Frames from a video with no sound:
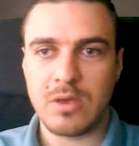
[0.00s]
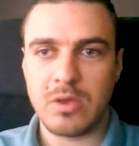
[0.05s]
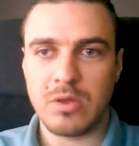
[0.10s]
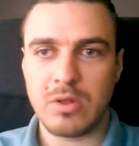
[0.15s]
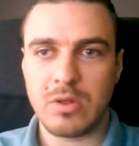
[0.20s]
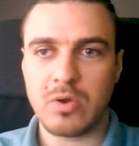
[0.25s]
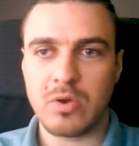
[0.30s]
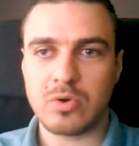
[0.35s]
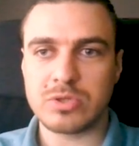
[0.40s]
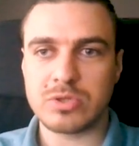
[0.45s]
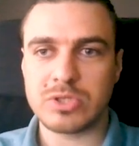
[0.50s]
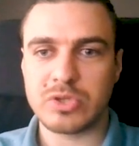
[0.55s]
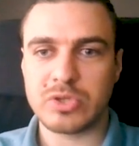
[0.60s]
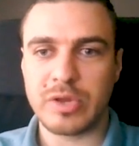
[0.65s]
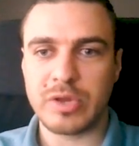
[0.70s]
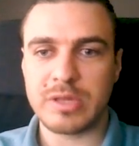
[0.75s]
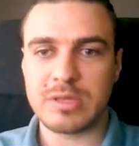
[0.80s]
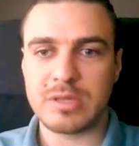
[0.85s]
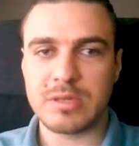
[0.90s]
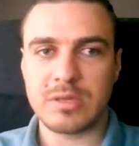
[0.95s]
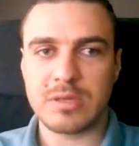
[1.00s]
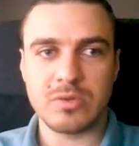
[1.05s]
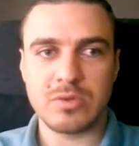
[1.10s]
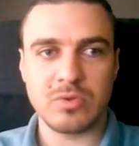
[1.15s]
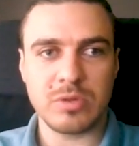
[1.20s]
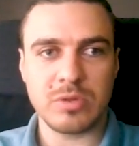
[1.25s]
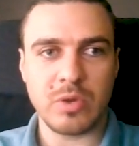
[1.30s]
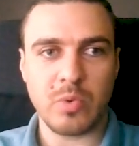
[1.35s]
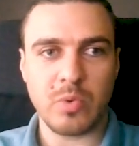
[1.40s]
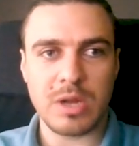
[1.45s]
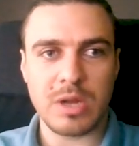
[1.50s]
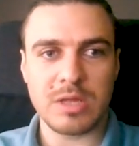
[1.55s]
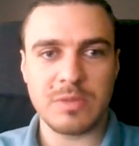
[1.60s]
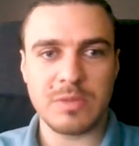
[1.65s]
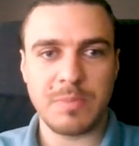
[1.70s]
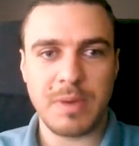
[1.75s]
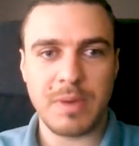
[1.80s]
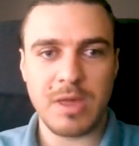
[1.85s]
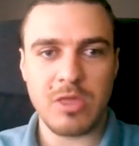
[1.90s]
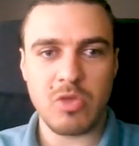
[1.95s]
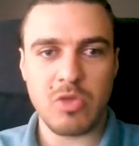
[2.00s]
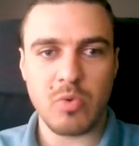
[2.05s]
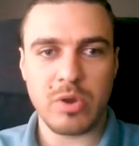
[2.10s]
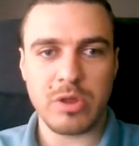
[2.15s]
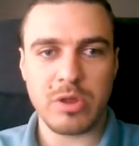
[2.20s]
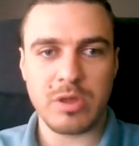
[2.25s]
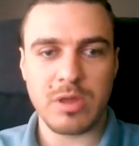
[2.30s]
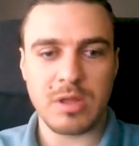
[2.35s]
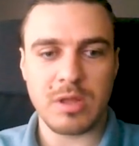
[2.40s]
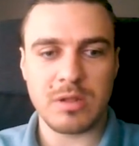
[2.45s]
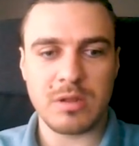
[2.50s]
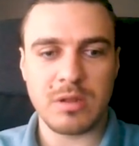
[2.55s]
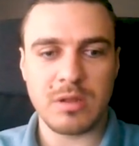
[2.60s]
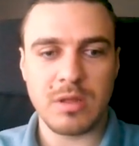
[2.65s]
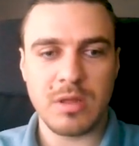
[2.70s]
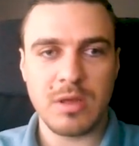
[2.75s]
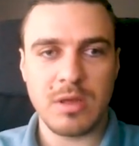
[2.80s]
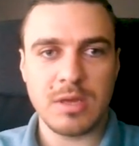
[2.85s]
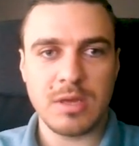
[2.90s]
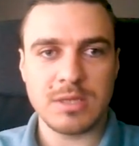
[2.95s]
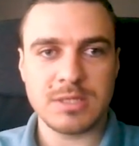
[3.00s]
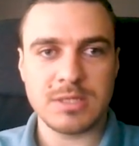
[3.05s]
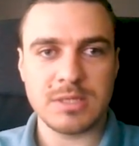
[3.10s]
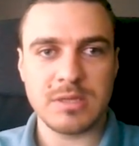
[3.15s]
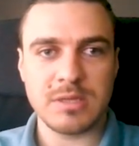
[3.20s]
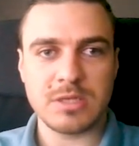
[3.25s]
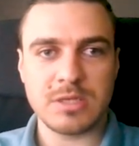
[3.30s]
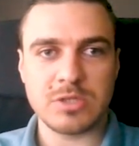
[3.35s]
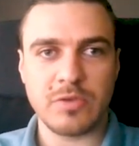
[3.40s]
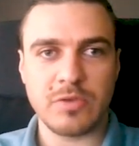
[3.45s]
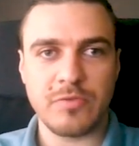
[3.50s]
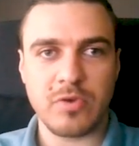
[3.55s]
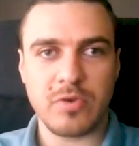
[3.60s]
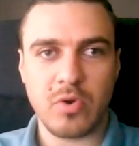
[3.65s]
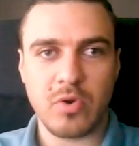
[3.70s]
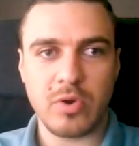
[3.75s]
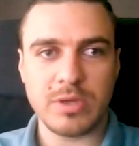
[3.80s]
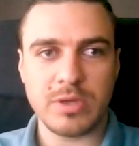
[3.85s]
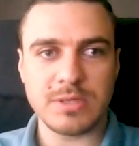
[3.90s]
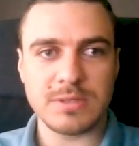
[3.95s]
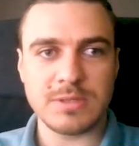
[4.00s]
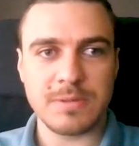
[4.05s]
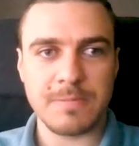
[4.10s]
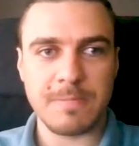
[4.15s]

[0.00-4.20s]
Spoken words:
You'll go straight to the wallet page where you can see the list of your coins.